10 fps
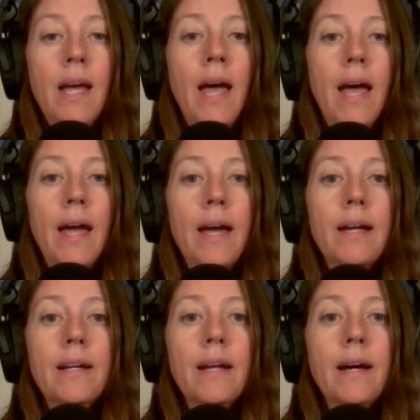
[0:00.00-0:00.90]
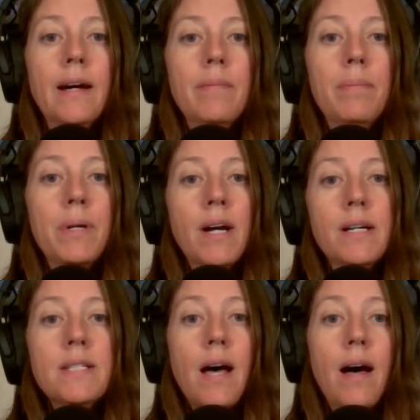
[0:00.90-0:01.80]
And
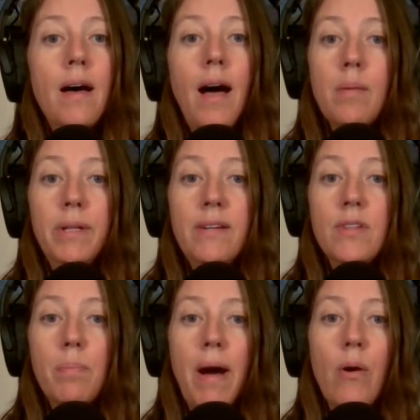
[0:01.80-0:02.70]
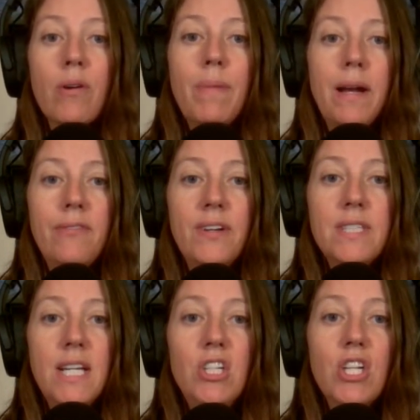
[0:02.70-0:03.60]
because I believe in the power of
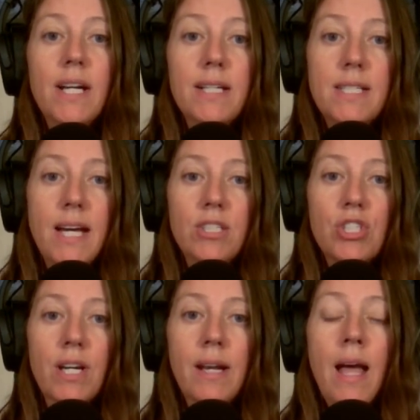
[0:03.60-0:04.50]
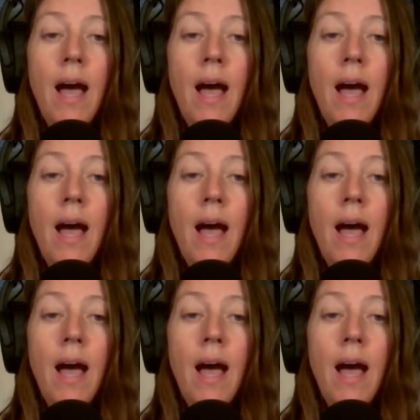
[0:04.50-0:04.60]
manifestation and intention,